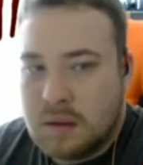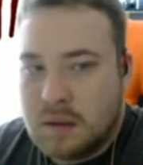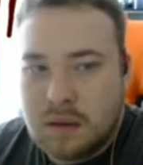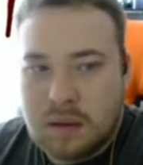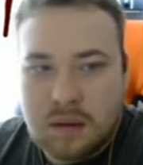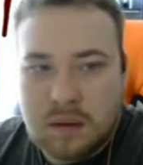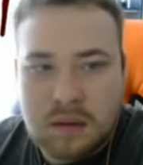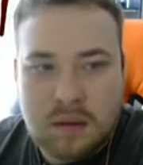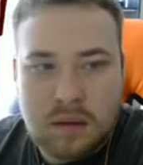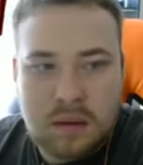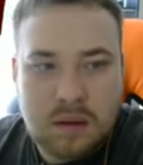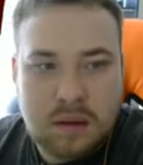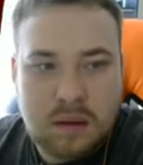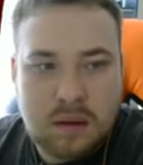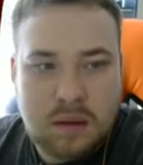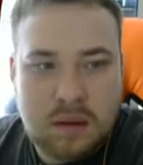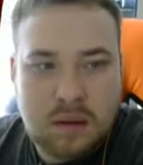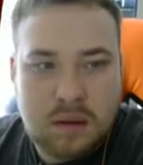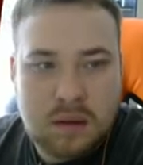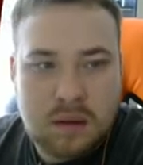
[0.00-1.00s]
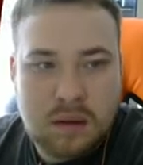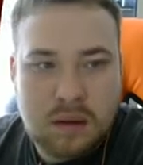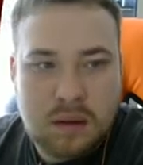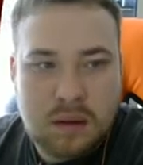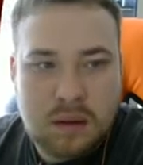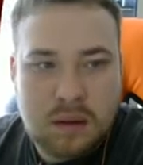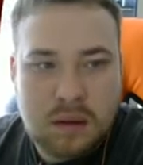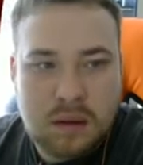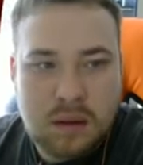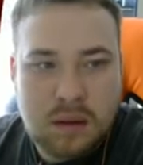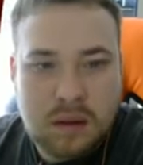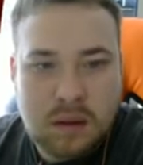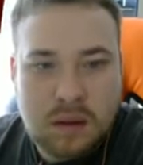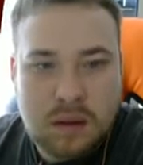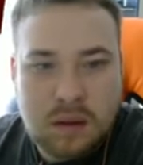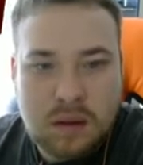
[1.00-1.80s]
[no speech]